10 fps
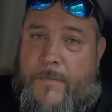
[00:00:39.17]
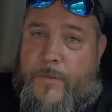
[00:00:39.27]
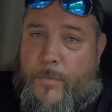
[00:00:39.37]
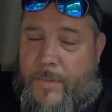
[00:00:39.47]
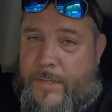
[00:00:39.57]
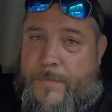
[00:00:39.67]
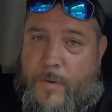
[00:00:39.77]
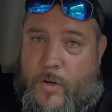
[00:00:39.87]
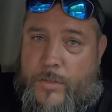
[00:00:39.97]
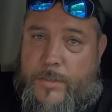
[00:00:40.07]
Few things
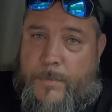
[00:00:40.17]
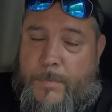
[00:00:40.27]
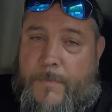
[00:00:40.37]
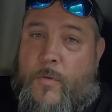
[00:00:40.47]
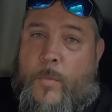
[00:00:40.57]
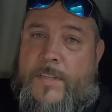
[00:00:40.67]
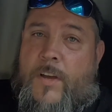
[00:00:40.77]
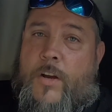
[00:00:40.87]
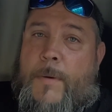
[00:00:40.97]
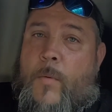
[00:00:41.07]
first before we
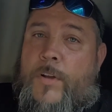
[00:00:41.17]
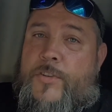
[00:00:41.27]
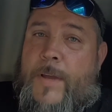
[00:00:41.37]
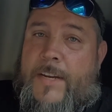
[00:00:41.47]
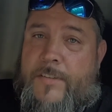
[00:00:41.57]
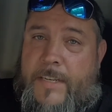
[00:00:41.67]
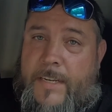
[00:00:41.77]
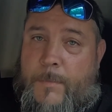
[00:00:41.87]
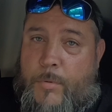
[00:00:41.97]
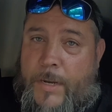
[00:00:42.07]
talk about what you actually
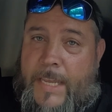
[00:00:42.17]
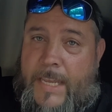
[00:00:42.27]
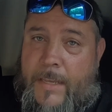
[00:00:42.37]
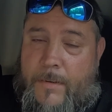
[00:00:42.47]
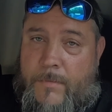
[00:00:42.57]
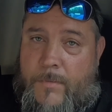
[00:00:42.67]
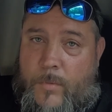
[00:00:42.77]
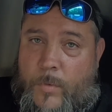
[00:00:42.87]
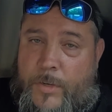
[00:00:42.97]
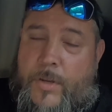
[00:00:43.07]
need to bring in
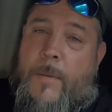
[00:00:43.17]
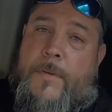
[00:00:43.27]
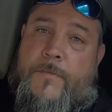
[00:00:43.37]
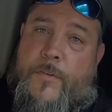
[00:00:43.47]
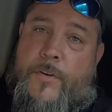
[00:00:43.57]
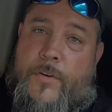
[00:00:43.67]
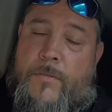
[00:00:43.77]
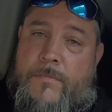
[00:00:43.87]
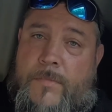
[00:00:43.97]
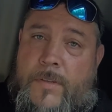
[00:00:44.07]
when you come in for
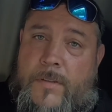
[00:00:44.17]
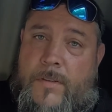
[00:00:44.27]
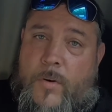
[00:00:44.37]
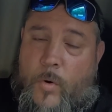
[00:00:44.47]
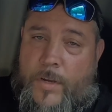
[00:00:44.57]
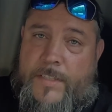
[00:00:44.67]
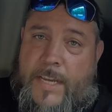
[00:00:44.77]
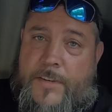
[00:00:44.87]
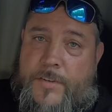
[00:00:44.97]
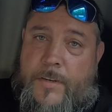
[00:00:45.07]
your
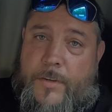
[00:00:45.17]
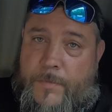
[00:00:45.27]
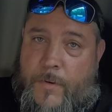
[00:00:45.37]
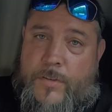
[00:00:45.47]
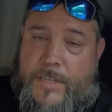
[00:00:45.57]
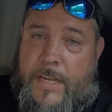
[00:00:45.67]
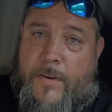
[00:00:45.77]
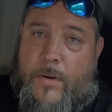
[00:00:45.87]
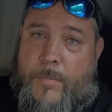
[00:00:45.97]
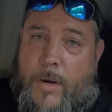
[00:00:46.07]
orientation and your first day
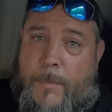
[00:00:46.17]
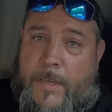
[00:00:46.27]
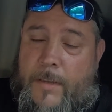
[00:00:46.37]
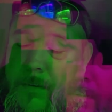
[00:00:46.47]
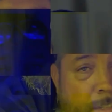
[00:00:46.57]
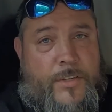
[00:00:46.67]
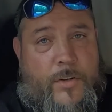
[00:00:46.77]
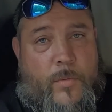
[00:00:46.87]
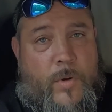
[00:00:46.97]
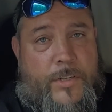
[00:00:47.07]
here at Prime Inc. First thing you're
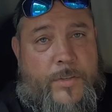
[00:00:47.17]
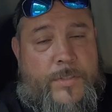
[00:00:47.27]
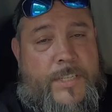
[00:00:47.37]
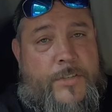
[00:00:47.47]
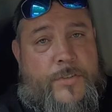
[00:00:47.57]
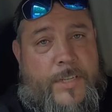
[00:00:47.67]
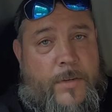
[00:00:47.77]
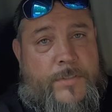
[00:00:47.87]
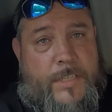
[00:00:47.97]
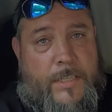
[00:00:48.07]
going to want to do is get your
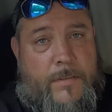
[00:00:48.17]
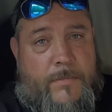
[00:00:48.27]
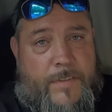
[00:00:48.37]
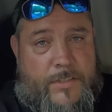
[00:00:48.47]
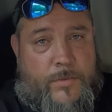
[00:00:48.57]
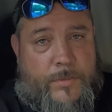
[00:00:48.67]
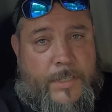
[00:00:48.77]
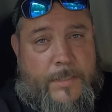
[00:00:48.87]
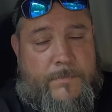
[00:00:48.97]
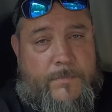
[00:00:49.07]
D.O.T. physical
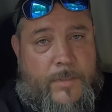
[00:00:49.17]
done.